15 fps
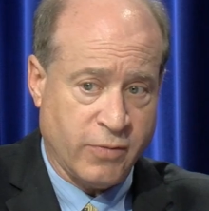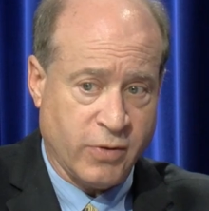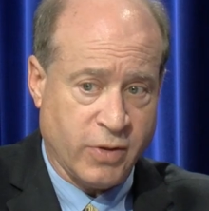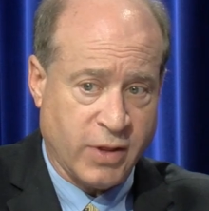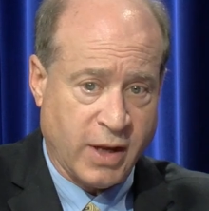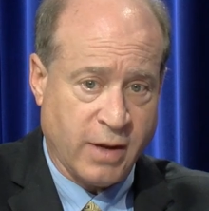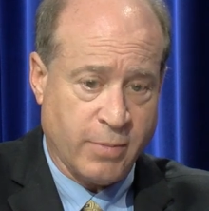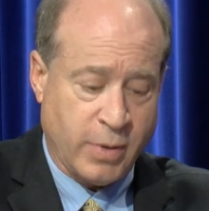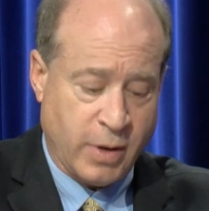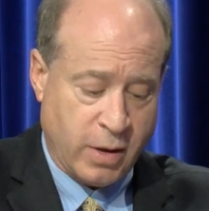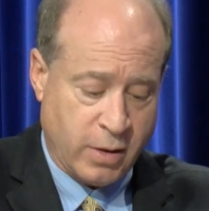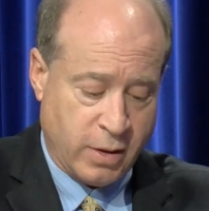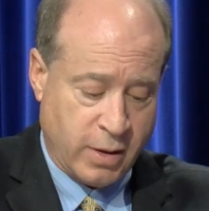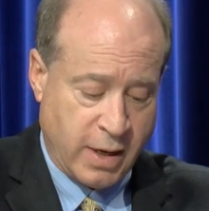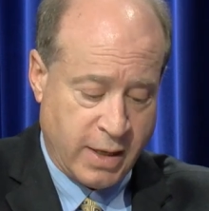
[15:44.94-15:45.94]
if you think
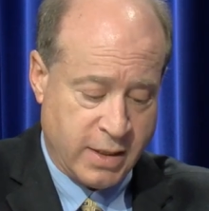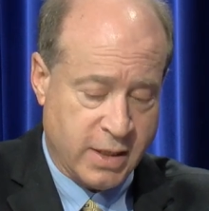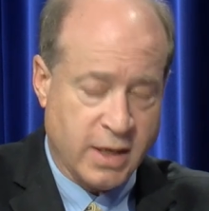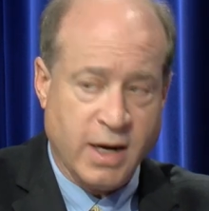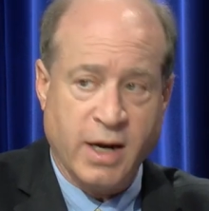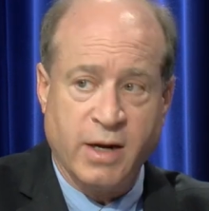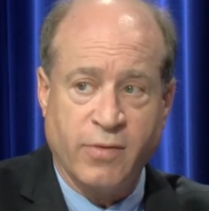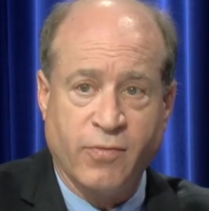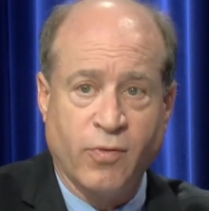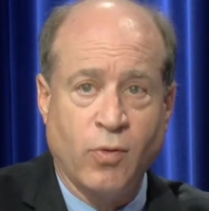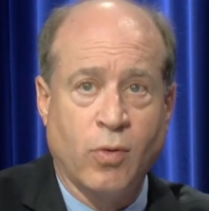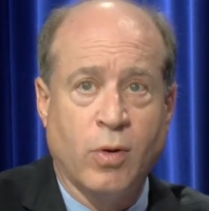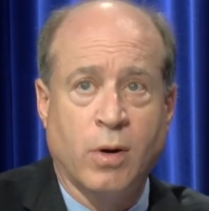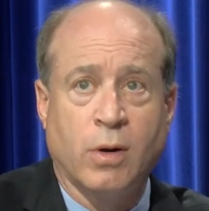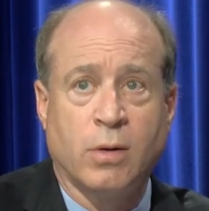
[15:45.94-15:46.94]
about it,
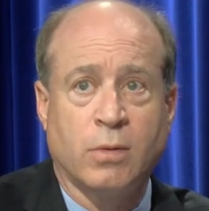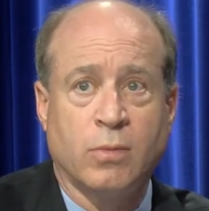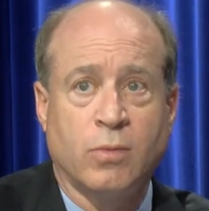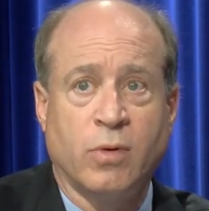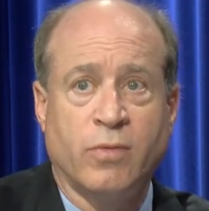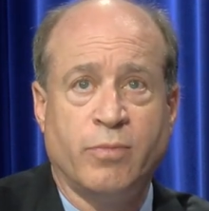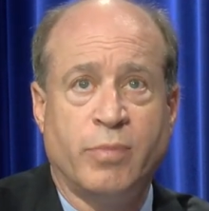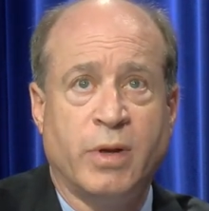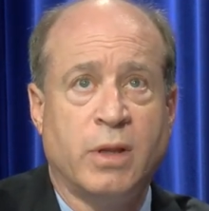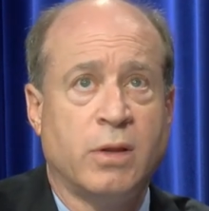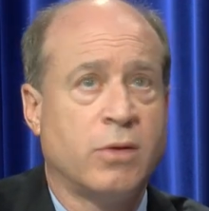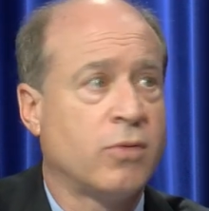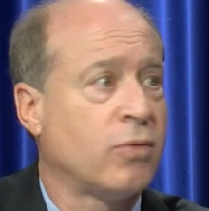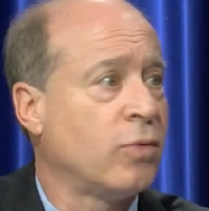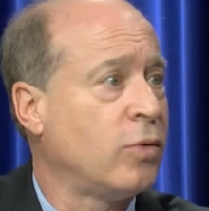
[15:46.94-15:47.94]
1994, we've
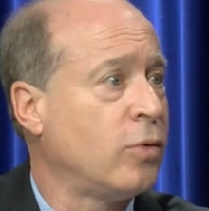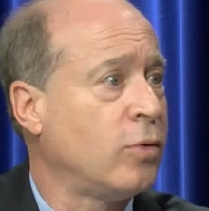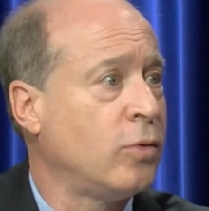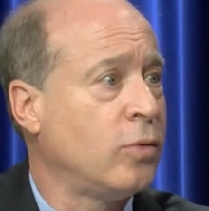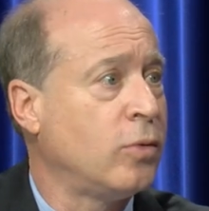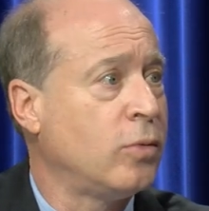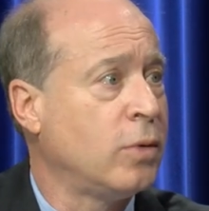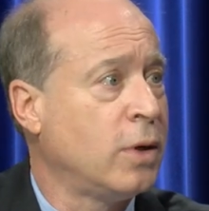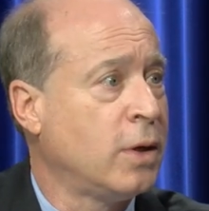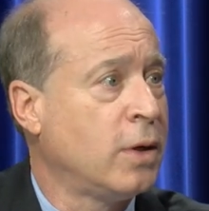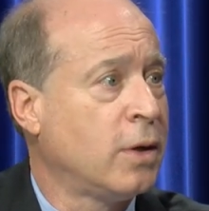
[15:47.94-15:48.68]
been through